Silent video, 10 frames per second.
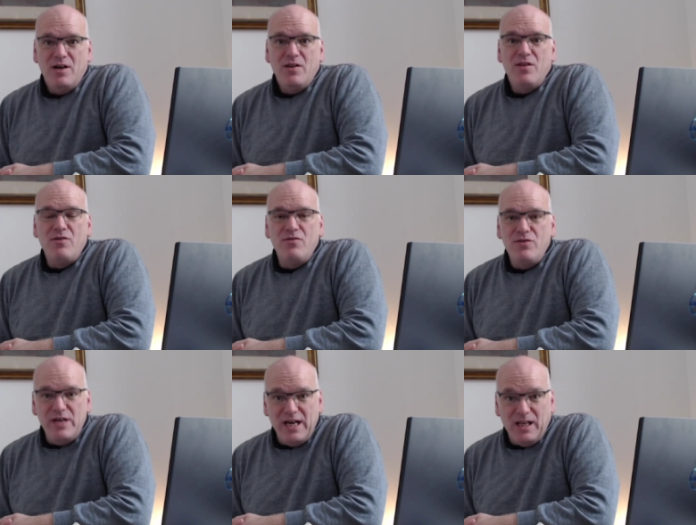The
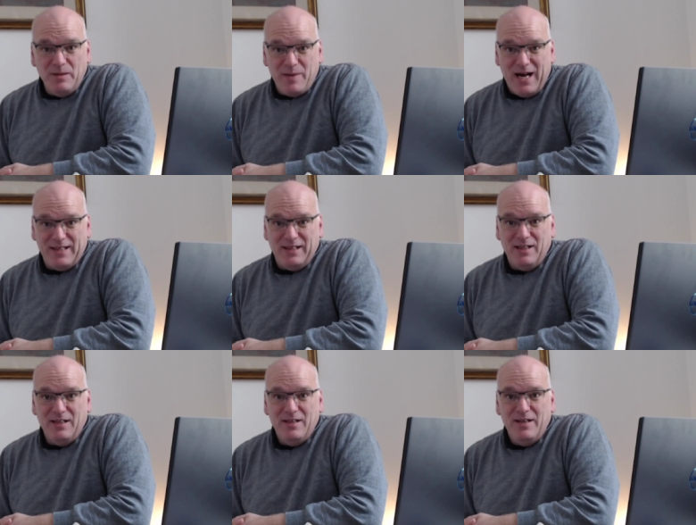real
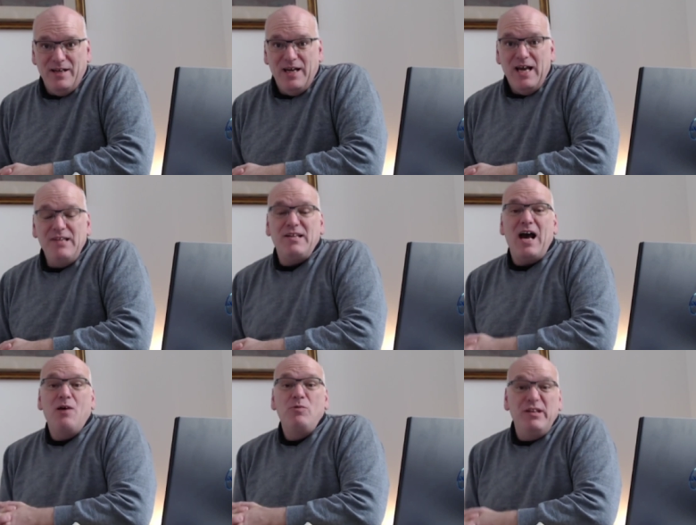battle is
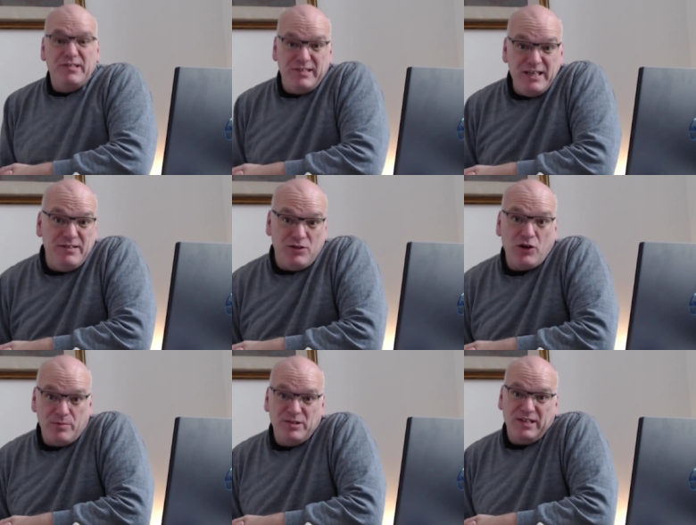how we see
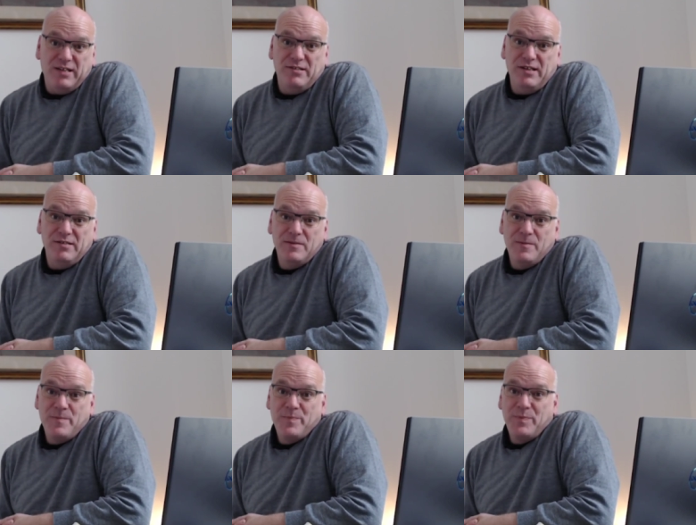circumstances,
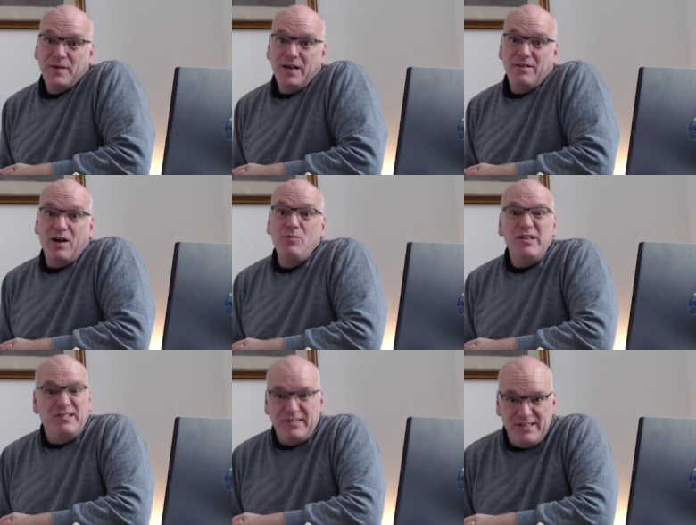how we
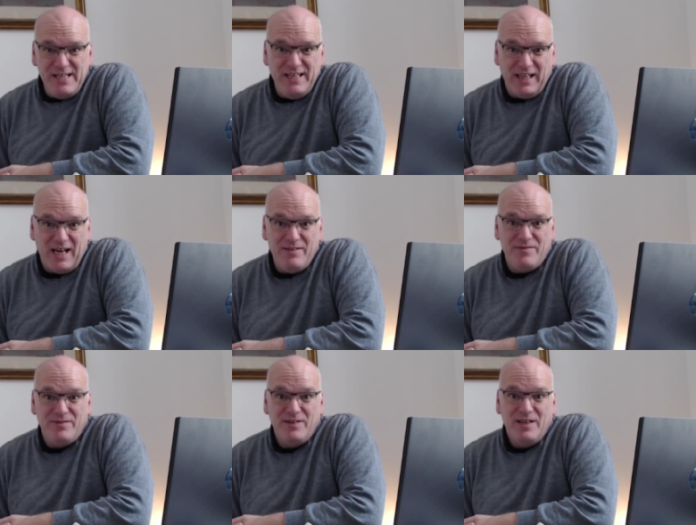see
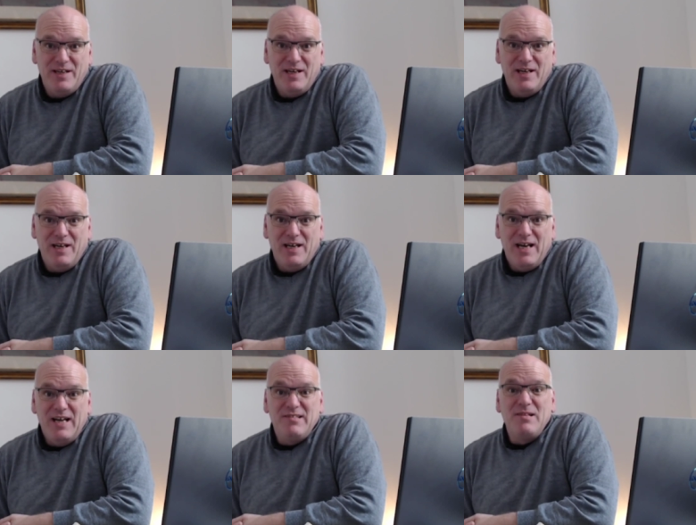life.
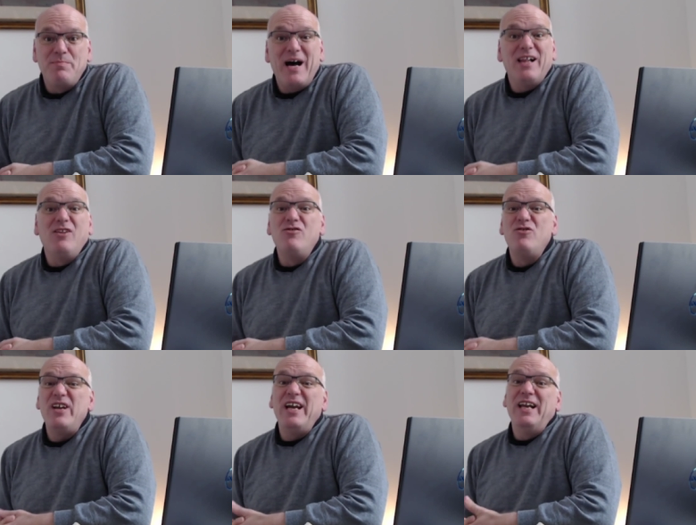It's the battle,
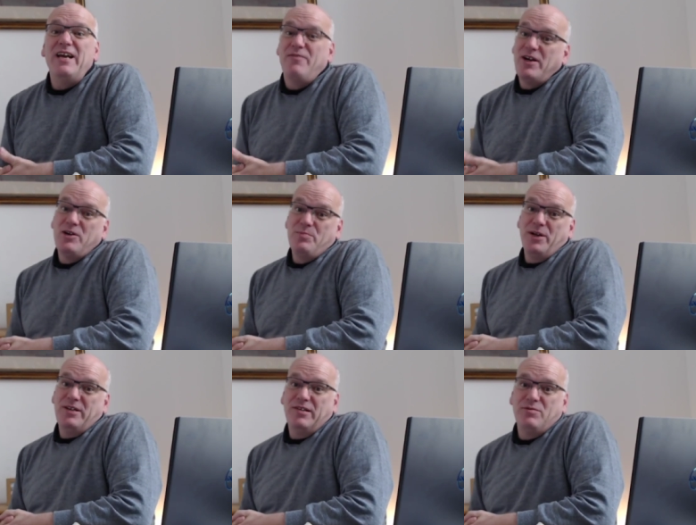really, if I could put
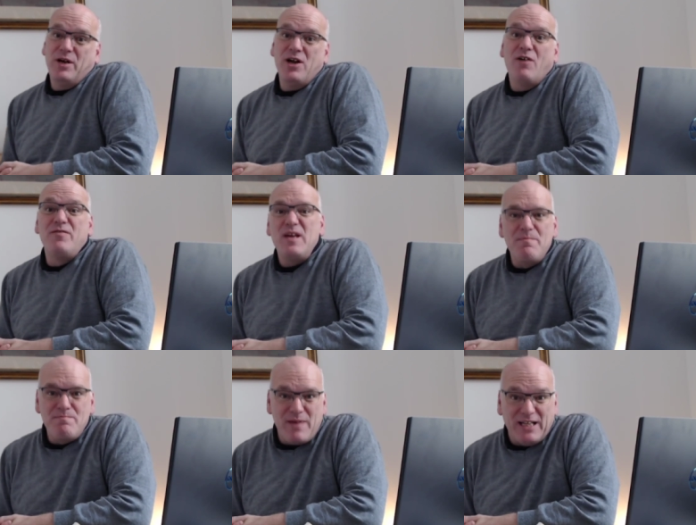it this way, of the
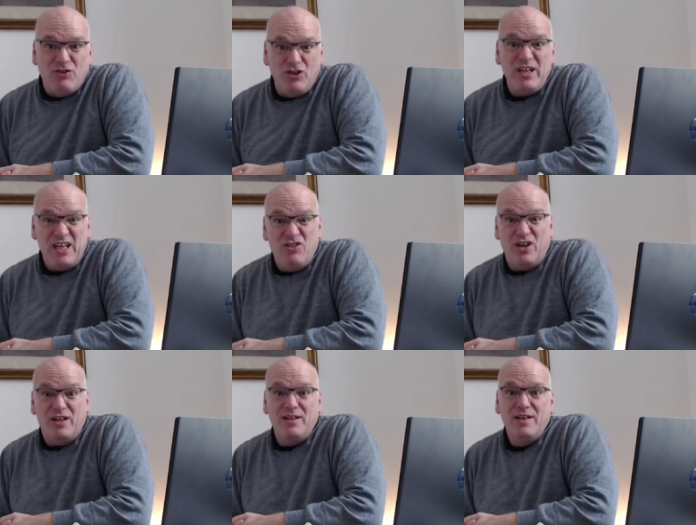
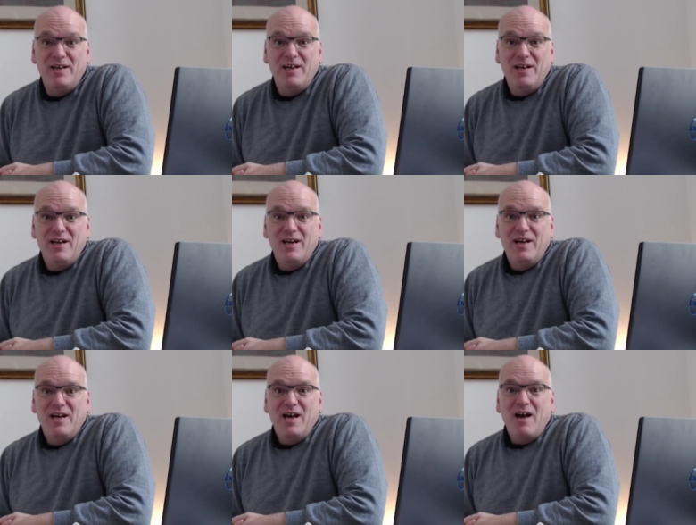imagination,
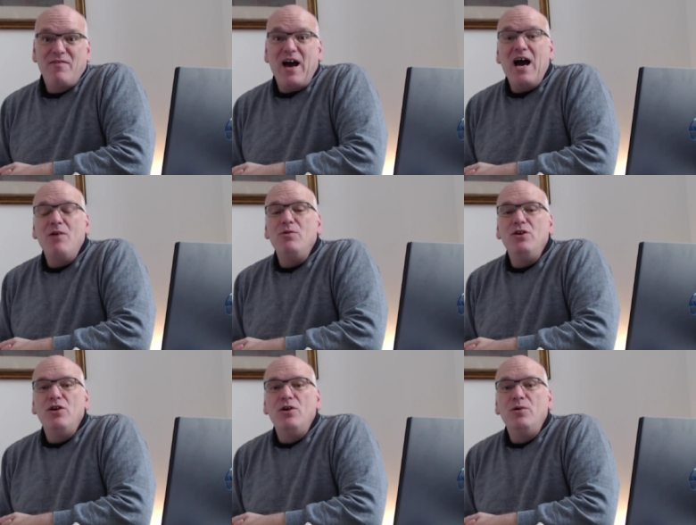of how
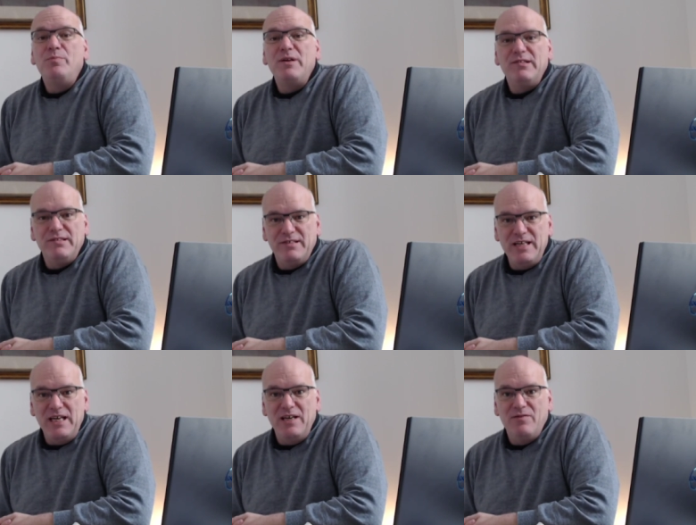you
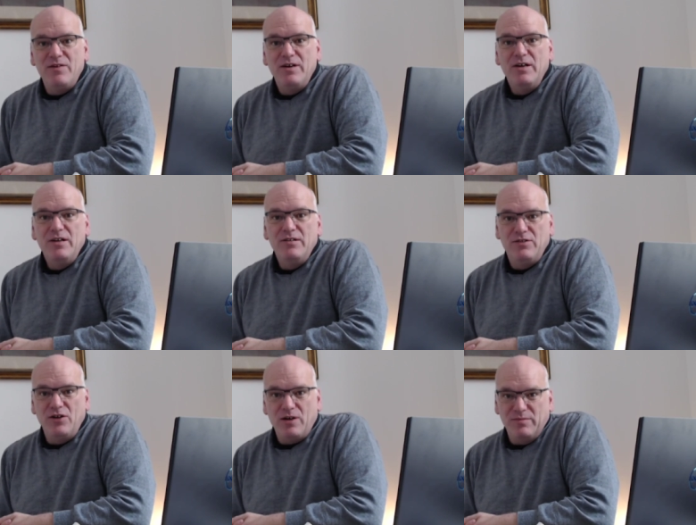perceive
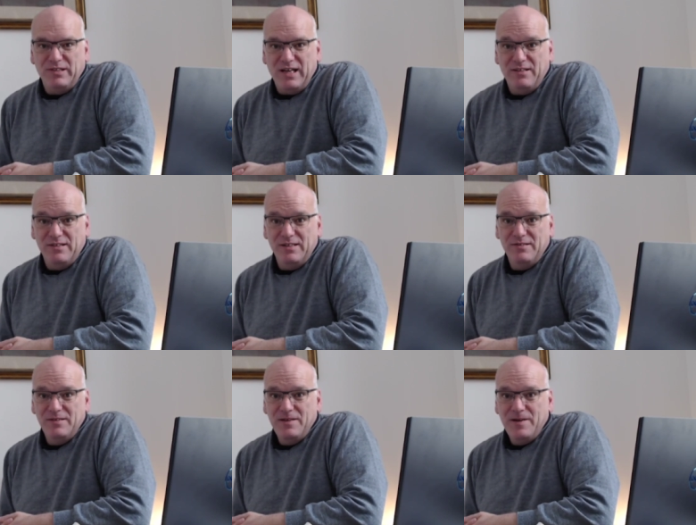circumstances.